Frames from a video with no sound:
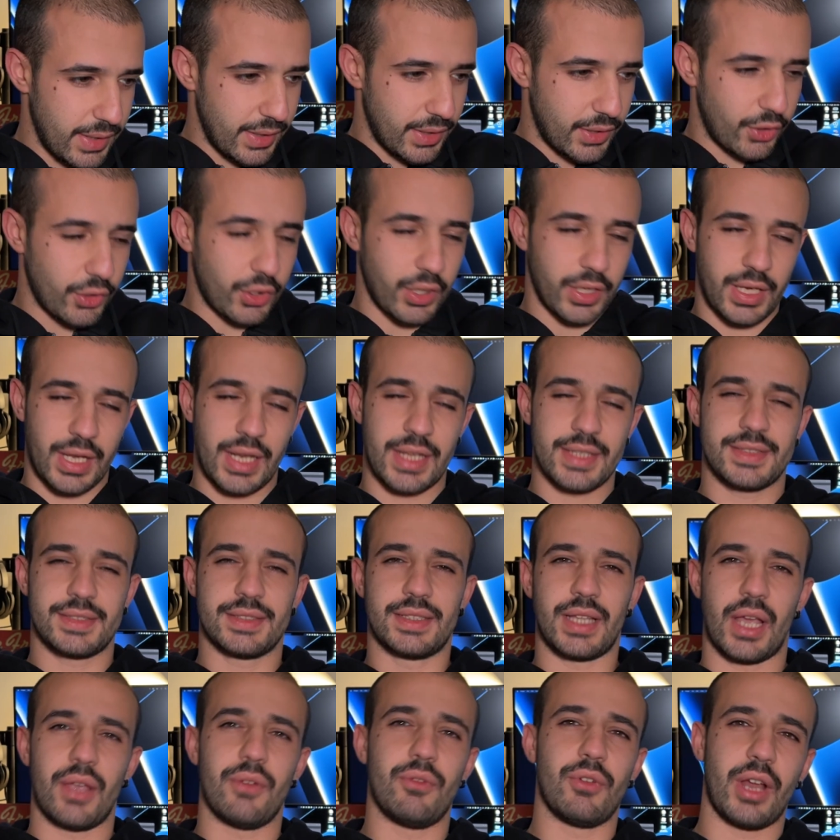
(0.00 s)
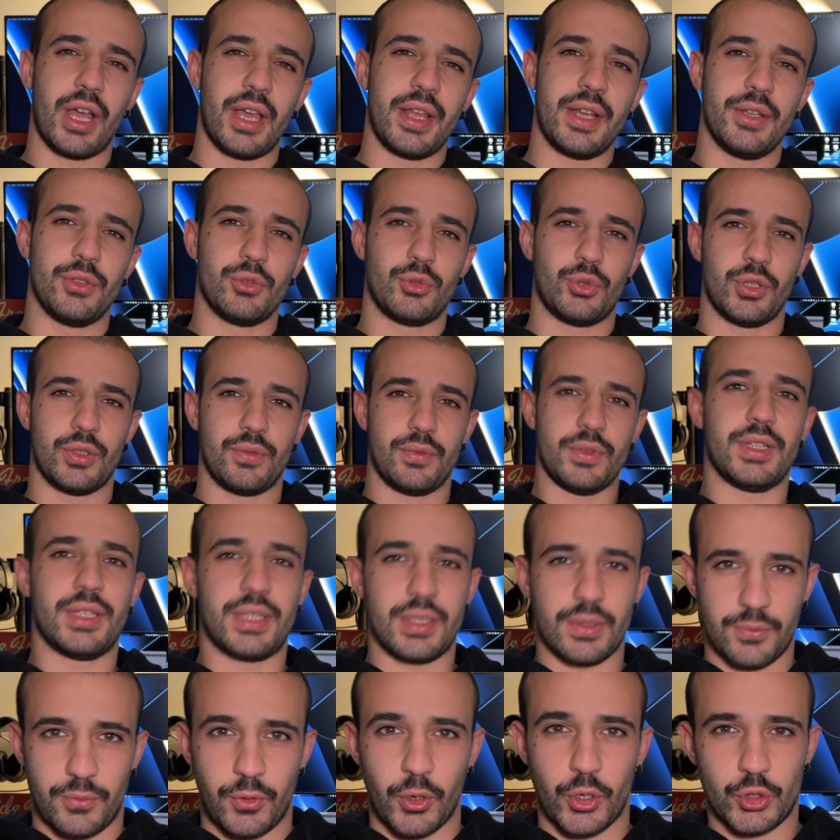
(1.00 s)
Okay, let's dive right into it with
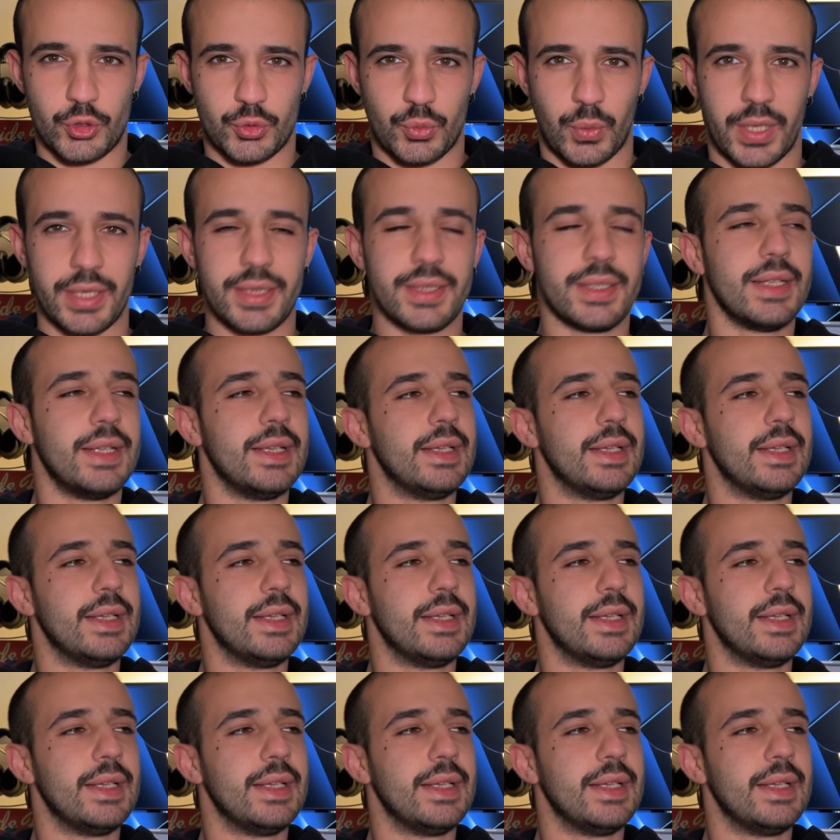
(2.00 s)
the first one.